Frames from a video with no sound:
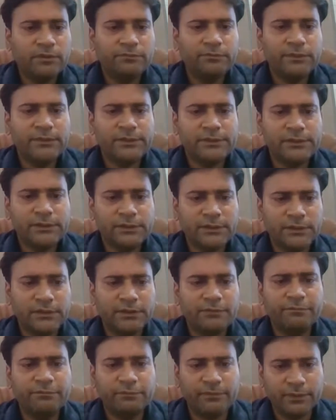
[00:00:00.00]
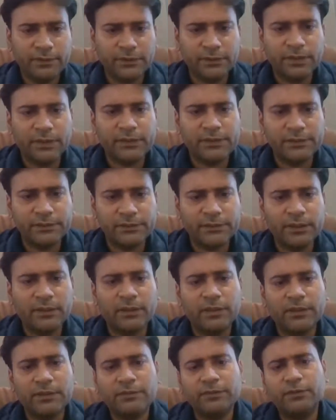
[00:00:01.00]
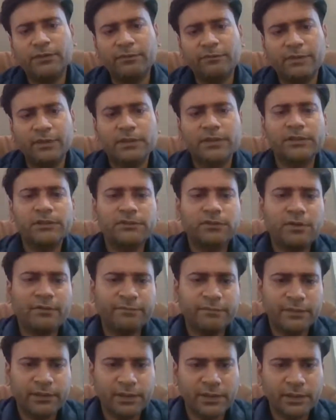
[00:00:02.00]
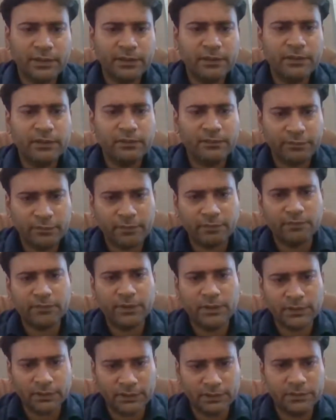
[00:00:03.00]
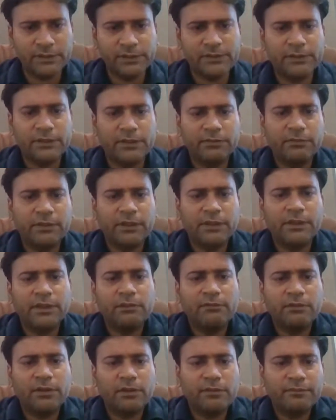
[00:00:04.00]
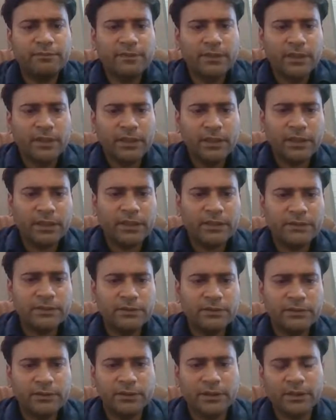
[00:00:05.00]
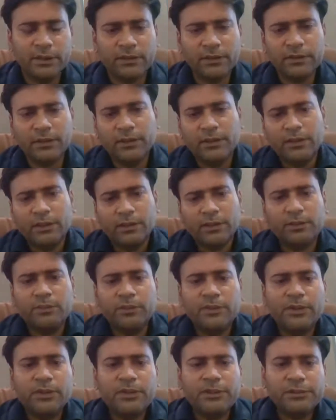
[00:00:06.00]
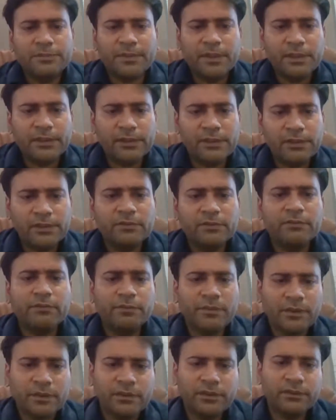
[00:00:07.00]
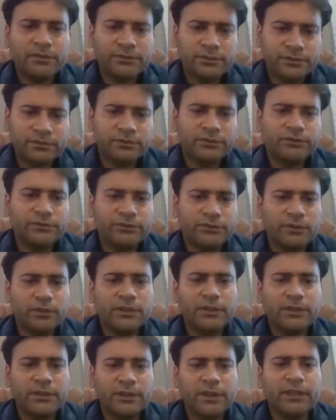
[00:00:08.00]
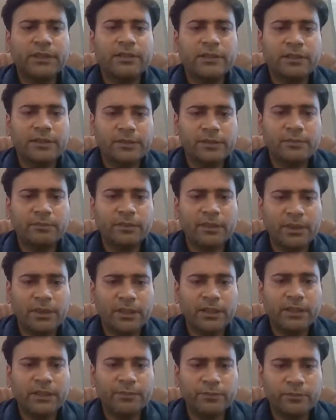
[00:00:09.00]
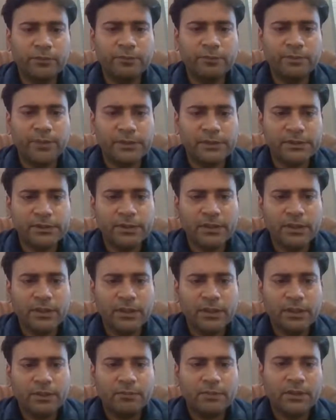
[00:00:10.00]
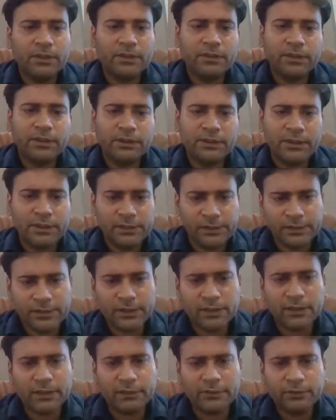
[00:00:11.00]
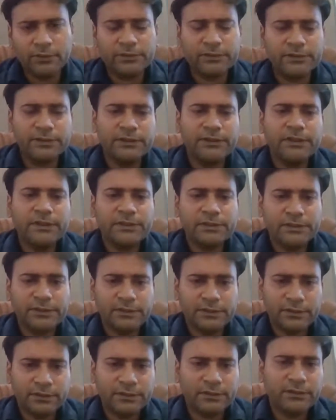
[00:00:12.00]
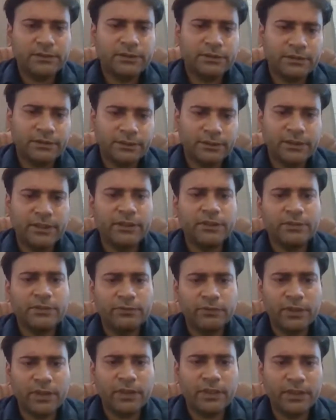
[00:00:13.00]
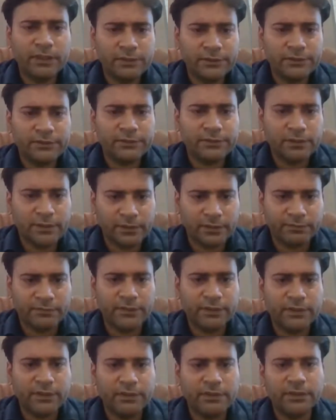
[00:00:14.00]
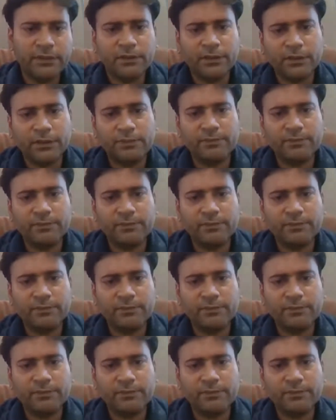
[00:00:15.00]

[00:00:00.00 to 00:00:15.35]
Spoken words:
we see if there is further softening from this elevated level of ener- uh, commodities prices, surely get some earning improvements. But there is serious threat to the earnings of Indian